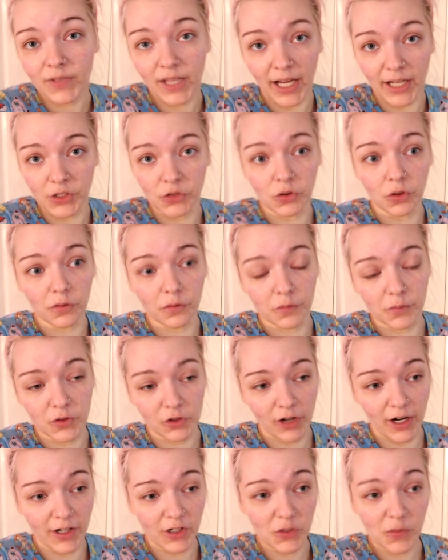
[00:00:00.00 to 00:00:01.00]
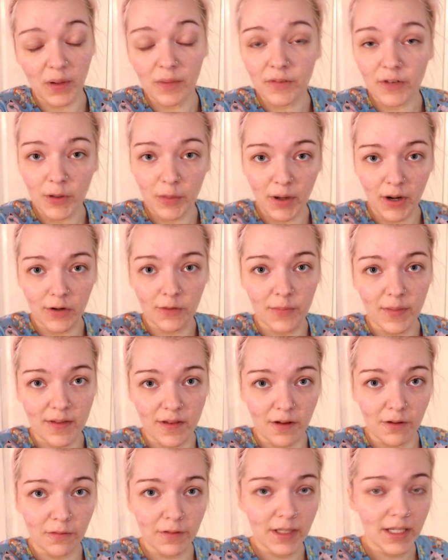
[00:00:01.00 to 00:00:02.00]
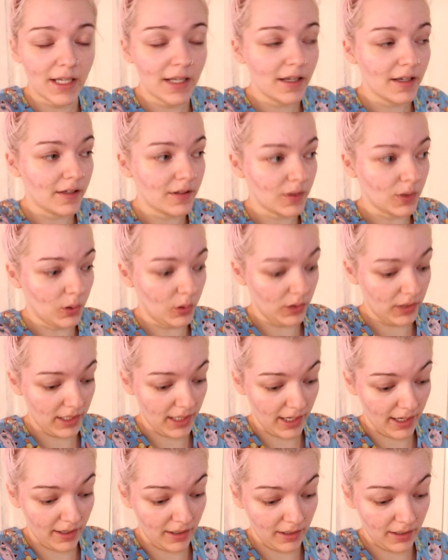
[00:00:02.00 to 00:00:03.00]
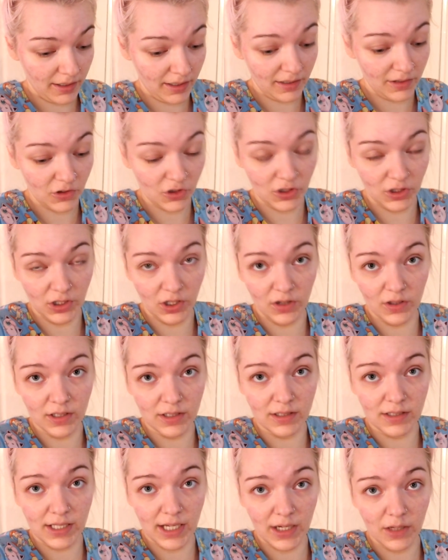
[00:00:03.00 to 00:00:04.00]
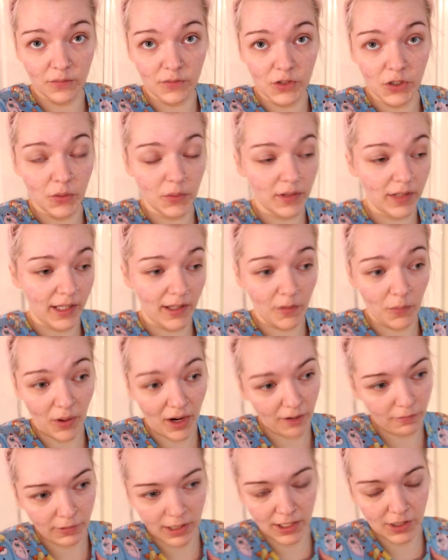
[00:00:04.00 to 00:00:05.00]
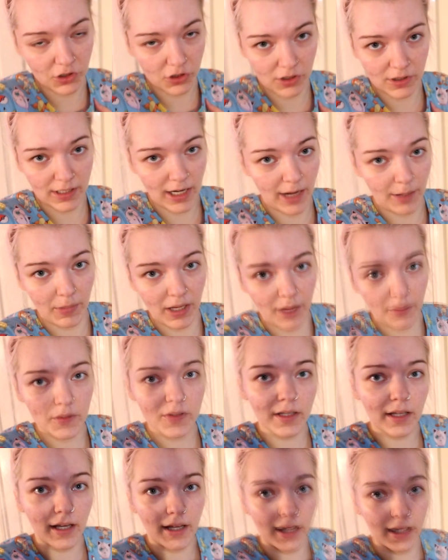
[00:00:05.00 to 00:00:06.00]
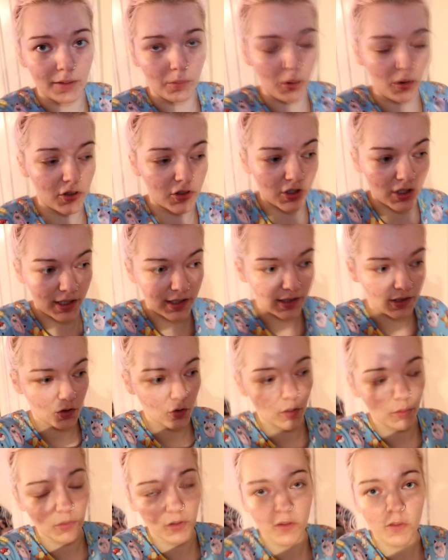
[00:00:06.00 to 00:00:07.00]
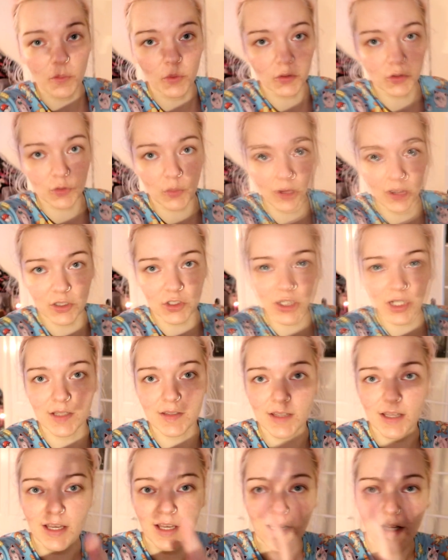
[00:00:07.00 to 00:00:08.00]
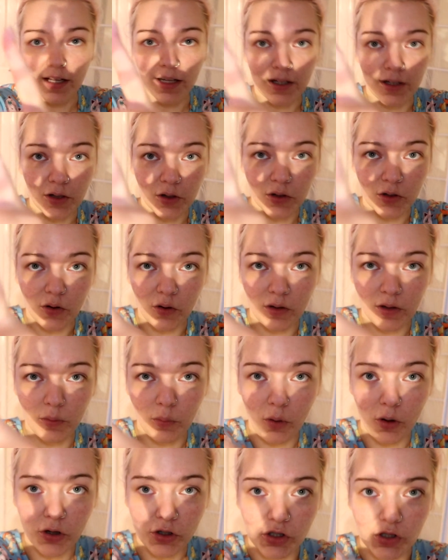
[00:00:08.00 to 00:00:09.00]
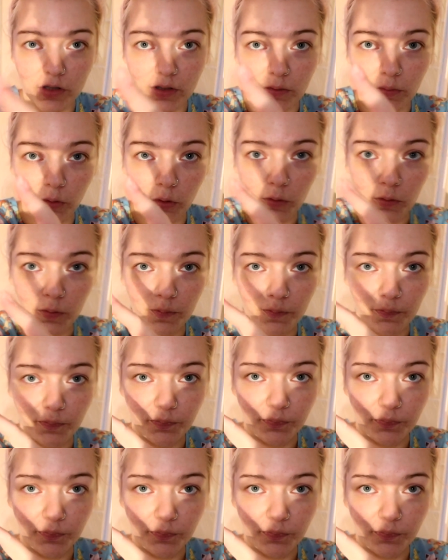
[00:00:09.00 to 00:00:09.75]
casserole from scratch. But I'm very proud of myself. So yeah, just another day of doing things. But I really should have time-lapsed. I apologise. I know I'm not supposed to apologise. Look at all the washing. Whoa.